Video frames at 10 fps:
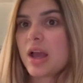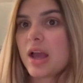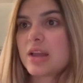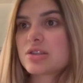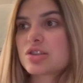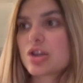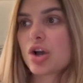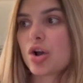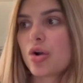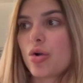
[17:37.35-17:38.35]
And
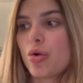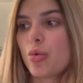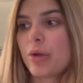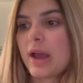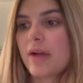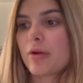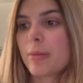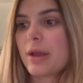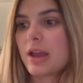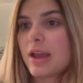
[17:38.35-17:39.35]
so we have our
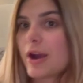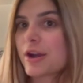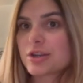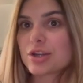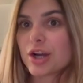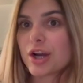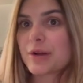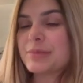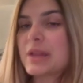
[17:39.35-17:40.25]
main character,